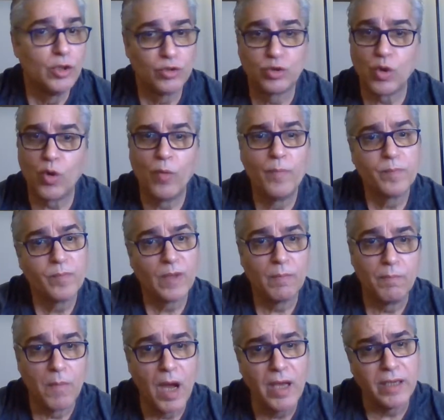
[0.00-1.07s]
So
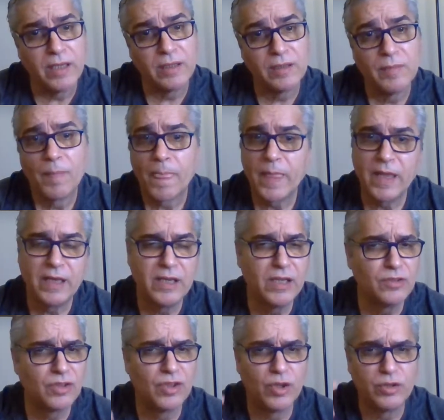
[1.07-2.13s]
Mike, in
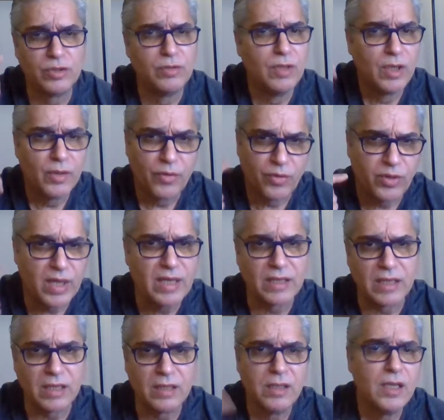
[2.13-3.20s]
his good
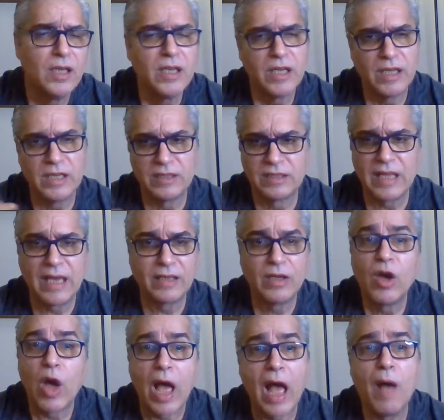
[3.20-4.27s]
thinking, is
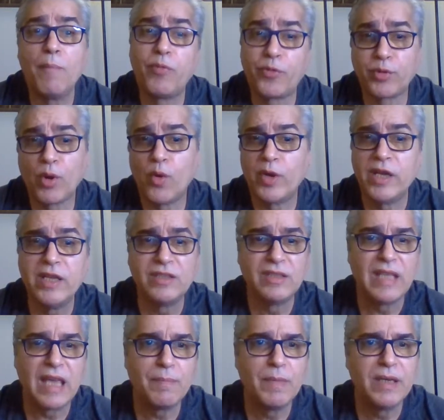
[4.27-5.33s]
like, I'll throw his
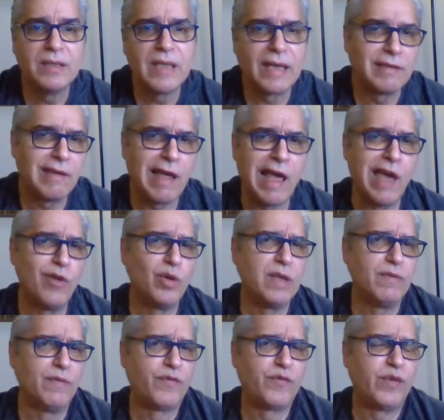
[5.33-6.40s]
name in. Like, I don't
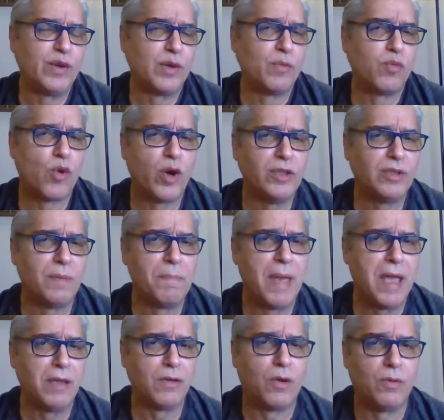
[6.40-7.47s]
even fear Roy
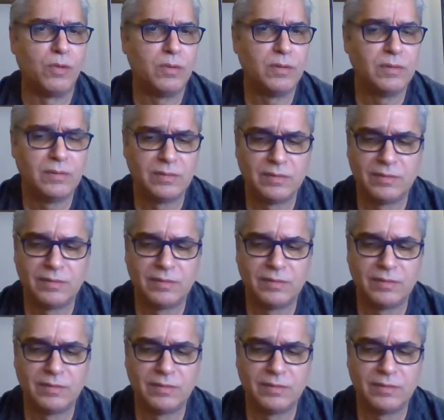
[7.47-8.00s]
DeMeo.